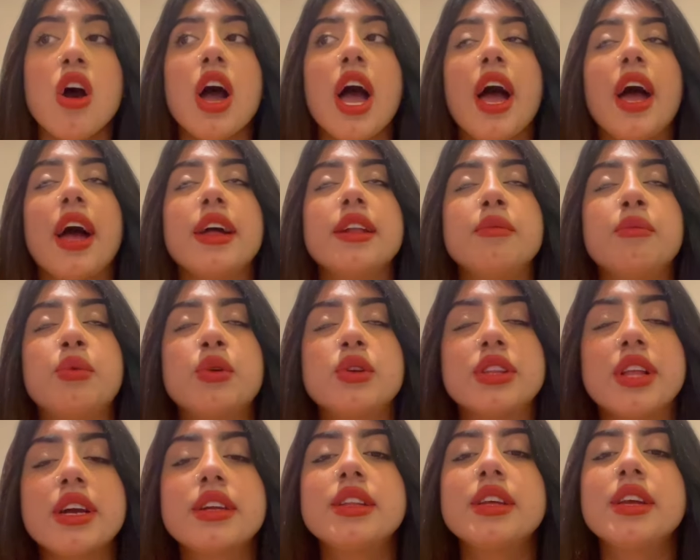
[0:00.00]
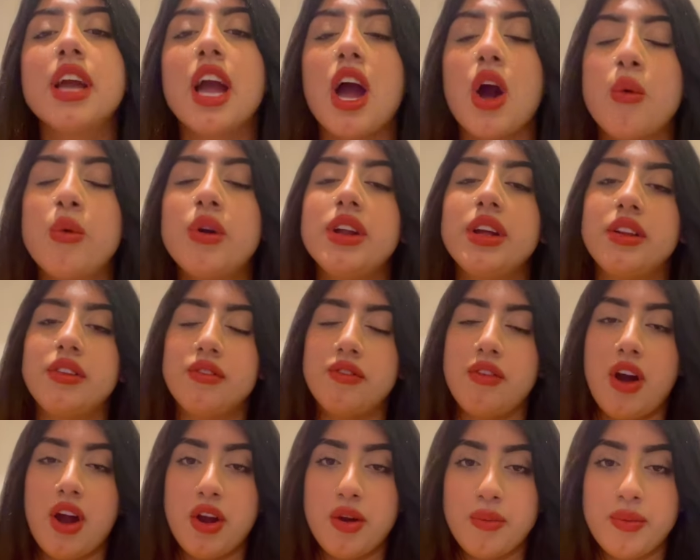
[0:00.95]
and protecting our
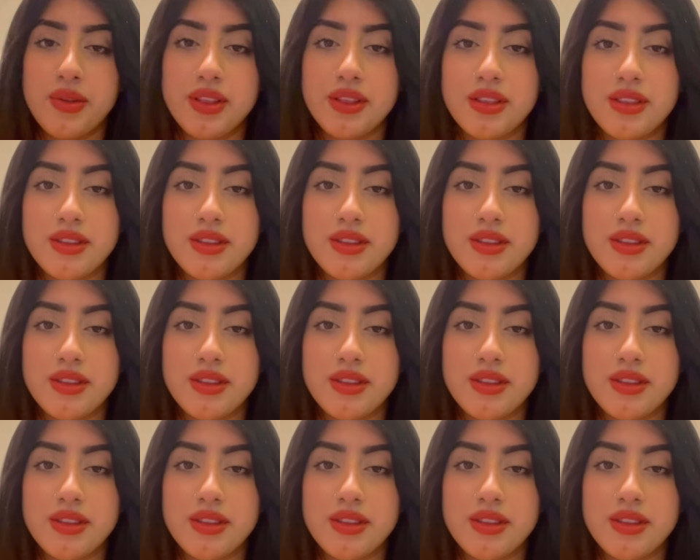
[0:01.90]
environment.